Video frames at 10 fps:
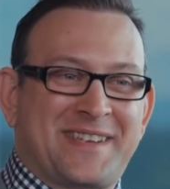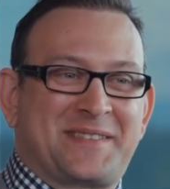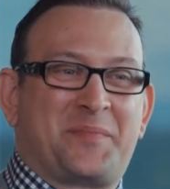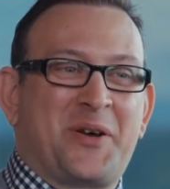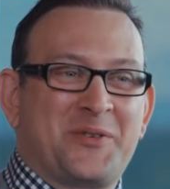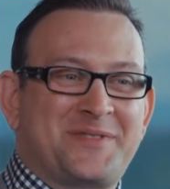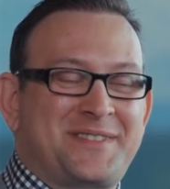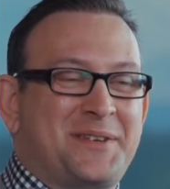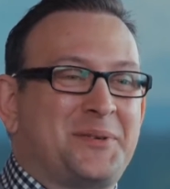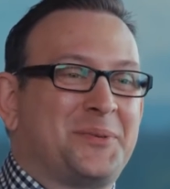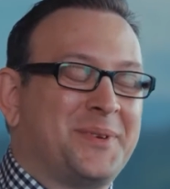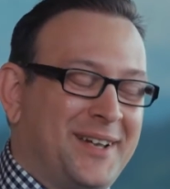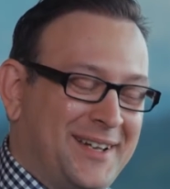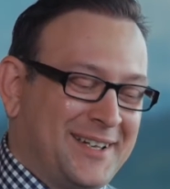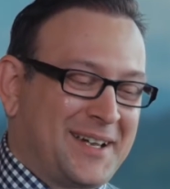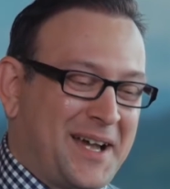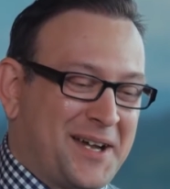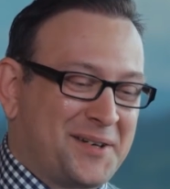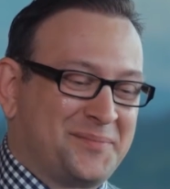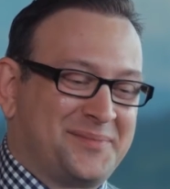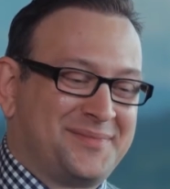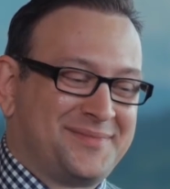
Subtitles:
as opposed to going